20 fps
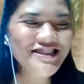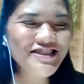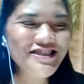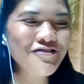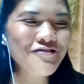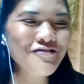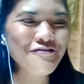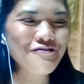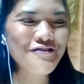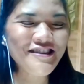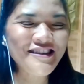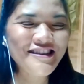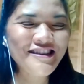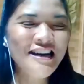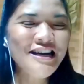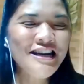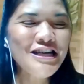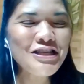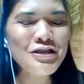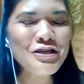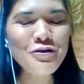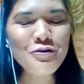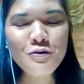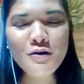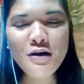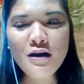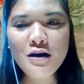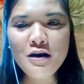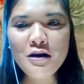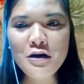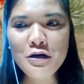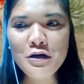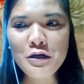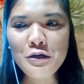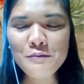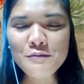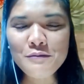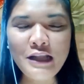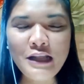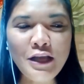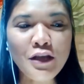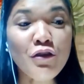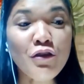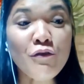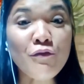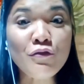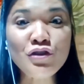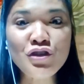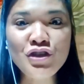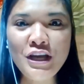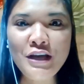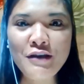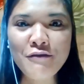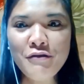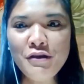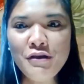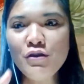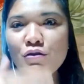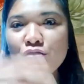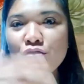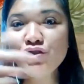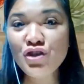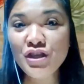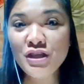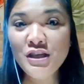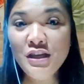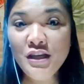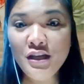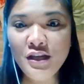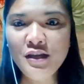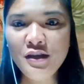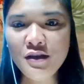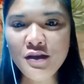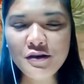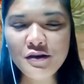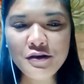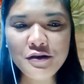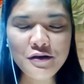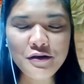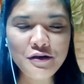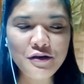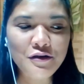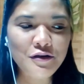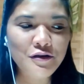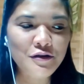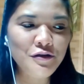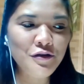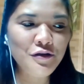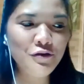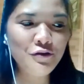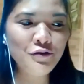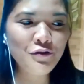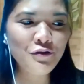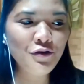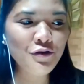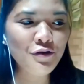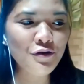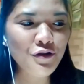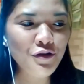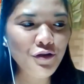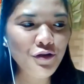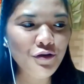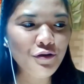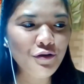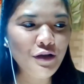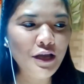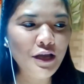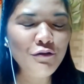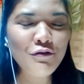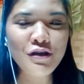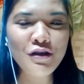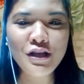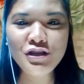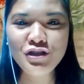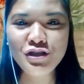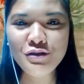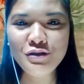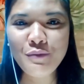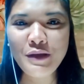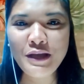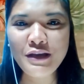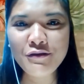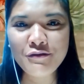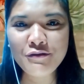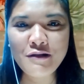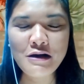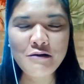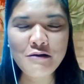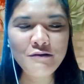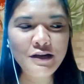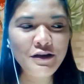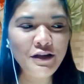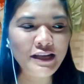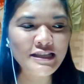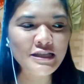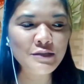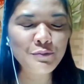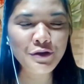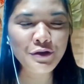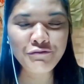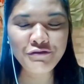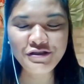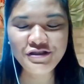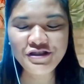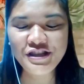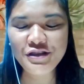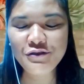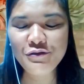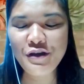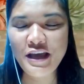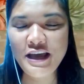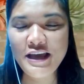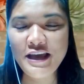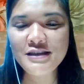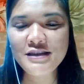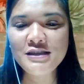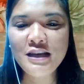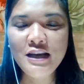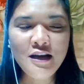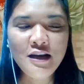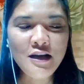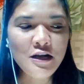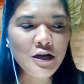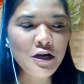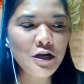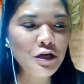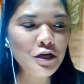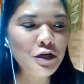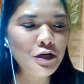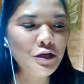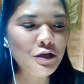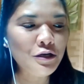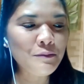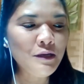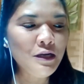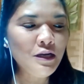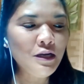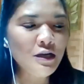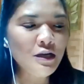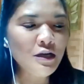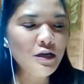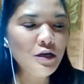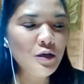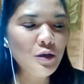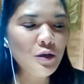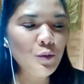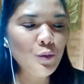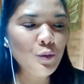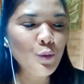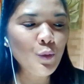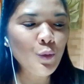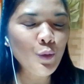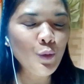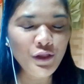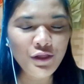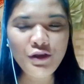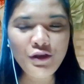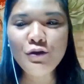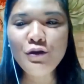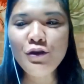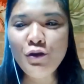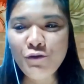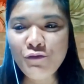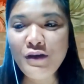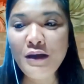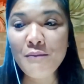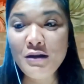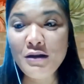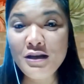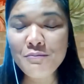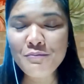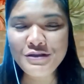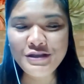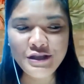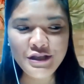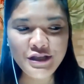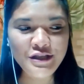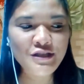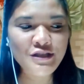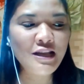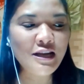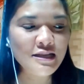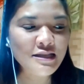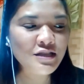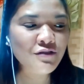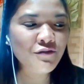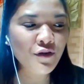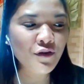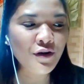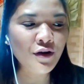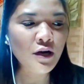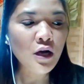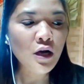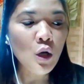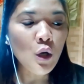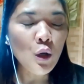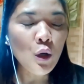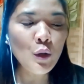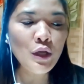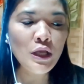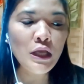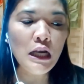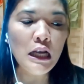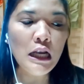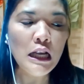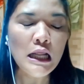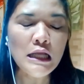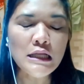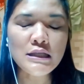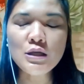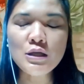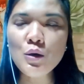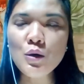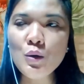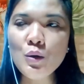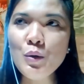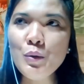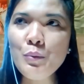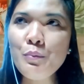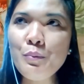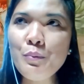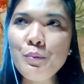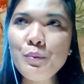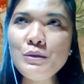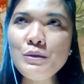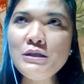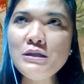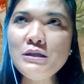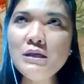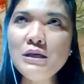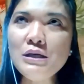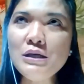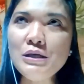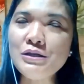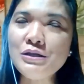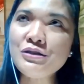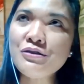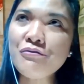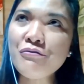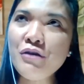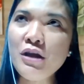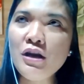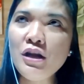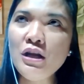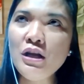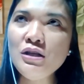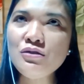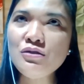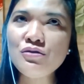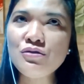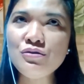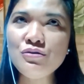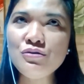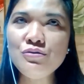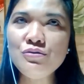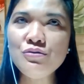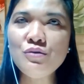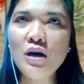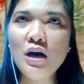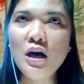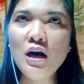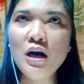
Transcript: true. So thank you for sharing your journey, your educational background and the experience that you had with your family business thus far. Okay, let's go straight into